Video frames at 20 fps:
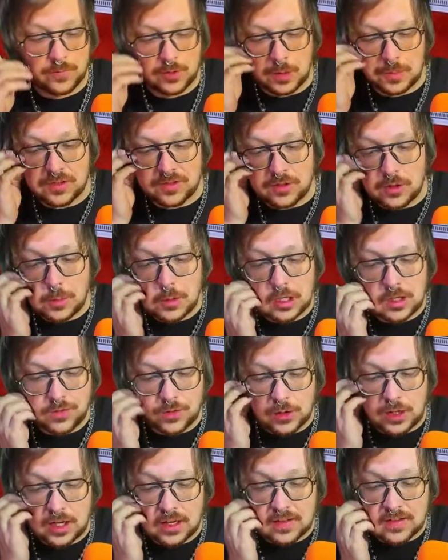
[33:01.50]
So I'm assuming if
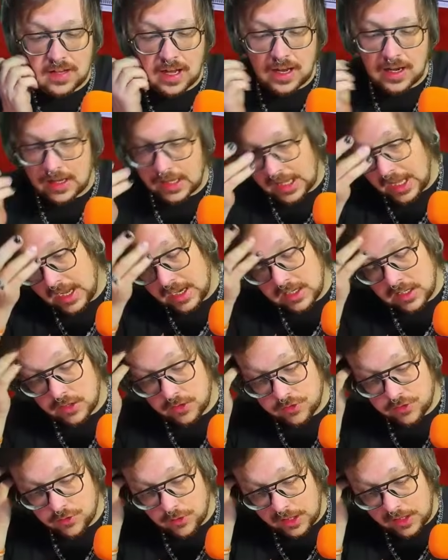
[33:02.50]
you get a 10 again, it'll
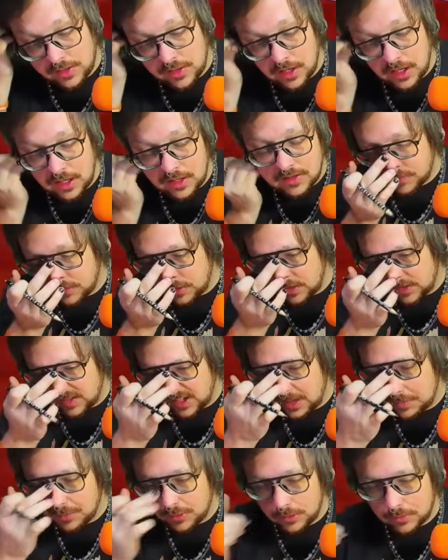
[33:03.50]
strengthen it, for
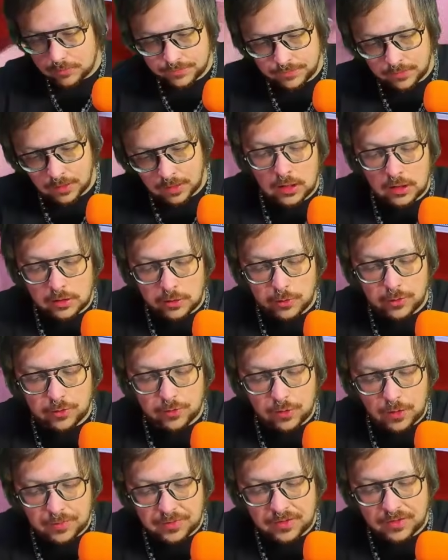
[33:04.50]
example. Clue
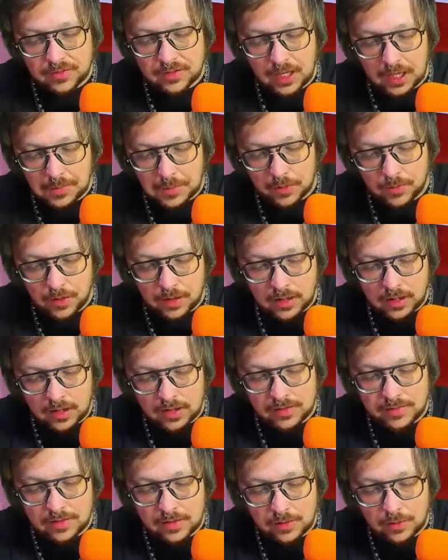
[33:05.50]
descriptions can be written
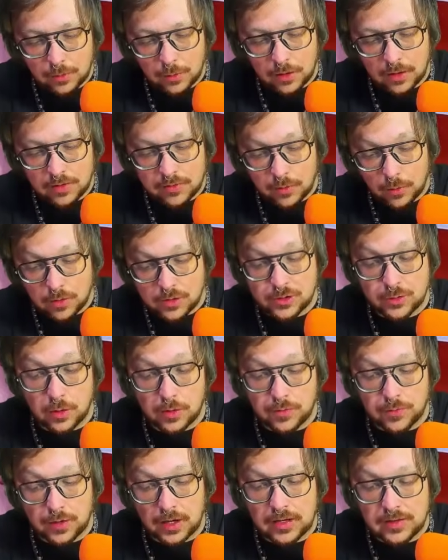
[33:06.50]
as single words or
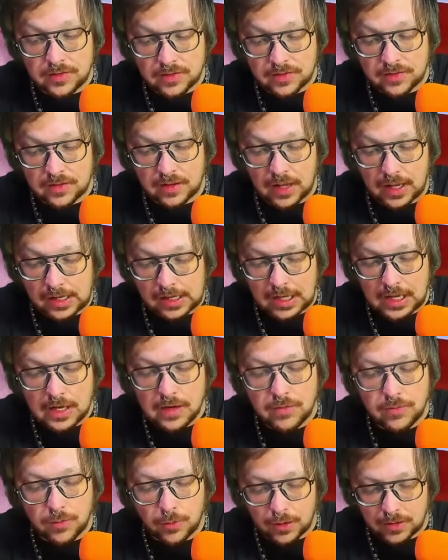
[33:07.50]
short phrases like
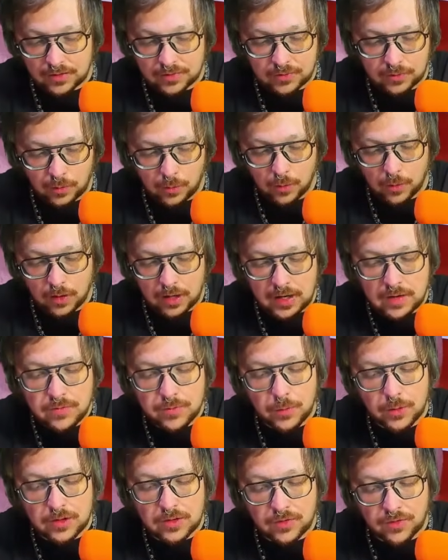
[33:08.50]
invoice or
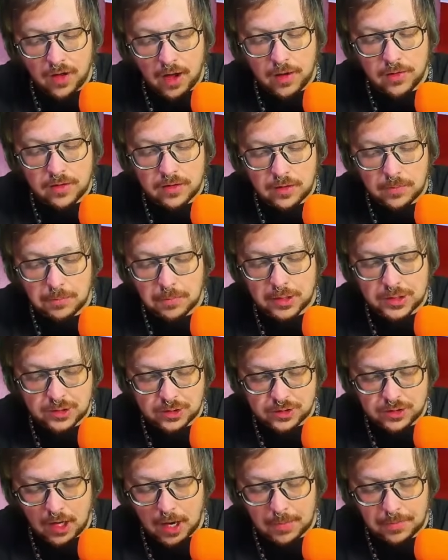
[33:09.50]
invoice found at the butcher
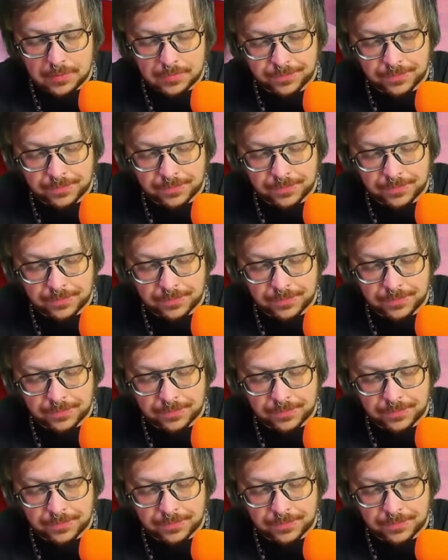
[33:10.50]
shop.